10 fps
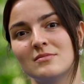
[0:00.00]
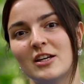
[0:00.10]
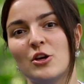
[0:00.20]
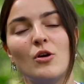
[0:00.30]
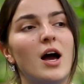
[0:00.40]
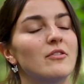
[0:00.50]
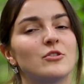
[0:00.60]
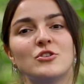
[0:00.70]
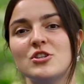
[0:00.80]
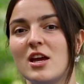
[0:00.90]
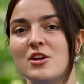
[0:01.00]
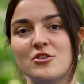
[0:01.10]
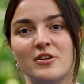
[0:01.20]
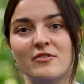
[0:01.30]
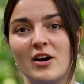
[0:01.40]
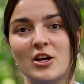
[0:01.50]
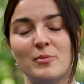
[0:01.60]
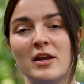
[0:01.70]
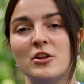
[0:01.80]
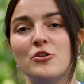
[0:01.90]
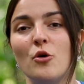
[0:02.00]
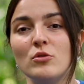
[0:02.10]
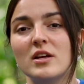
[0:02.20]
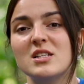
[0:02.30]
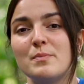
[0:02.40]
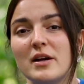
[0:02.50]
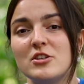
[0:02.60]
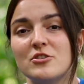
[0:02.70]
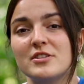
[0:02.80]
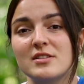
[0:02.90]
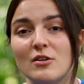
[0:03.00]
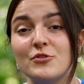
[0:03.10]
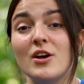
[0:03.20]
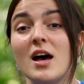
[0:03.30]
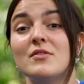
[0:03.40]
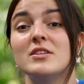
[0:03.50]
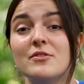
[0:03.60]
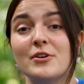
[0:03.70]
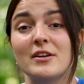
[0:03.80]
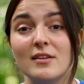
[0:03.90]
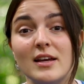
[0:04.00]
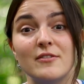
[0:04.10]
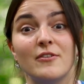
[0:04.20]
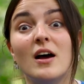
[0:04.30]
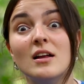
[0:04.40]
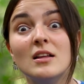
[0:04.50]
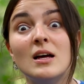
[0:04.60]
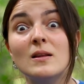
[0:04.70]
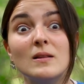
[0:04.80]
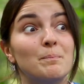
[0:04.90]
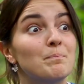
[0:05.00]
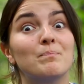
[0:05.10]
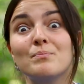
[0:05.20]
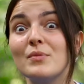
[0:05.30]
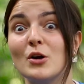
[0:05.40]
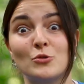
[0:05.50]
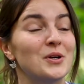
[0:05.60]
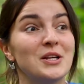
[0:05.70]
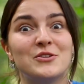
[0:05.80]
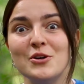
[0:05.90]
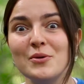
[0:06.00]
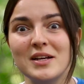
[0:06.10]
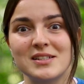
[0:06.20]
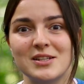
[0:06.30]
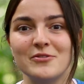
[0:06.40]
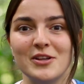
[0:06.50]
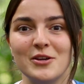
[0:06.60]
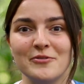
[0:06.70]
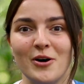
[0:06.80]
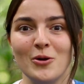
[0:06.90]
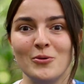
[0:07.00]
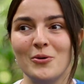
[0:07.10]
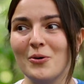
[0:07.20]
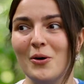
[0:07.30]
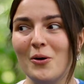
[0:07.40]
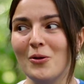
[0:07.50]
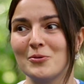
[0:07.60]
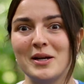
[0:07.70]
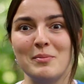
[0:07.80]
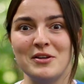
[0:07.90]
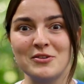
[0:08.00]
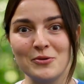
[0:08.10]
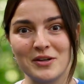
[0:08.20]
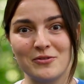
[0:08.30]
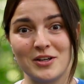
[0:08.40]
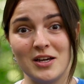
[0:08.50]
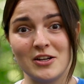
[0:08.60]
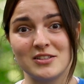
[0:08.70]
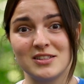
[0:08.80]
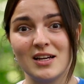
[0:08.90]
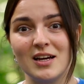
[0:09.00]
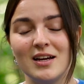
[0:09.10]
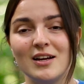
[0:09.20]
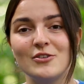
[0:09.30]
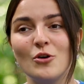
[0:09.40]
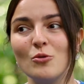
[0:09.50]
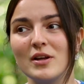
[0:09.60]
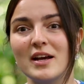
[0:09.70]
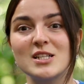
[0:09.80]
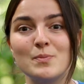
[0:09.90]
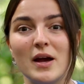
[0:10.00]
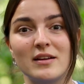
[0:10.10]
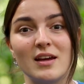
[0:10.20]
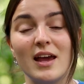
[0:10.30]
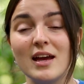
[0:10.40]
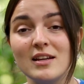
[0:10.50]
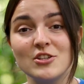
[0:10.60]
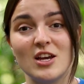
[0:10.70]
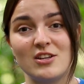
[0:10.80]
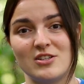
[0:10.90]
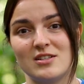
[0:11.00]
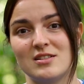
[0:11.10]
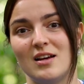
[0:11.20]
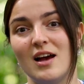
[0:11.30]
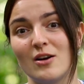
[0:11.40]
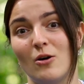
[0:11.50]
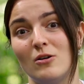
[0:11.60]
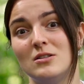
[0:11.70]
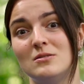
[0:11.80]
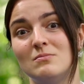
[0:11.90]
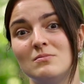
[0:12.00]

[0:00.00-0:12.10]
Like, you have to change your environment. Don't expect yourself to have a different life. Redoing stuff that you've already been doing for years. Don't expect any changes at all.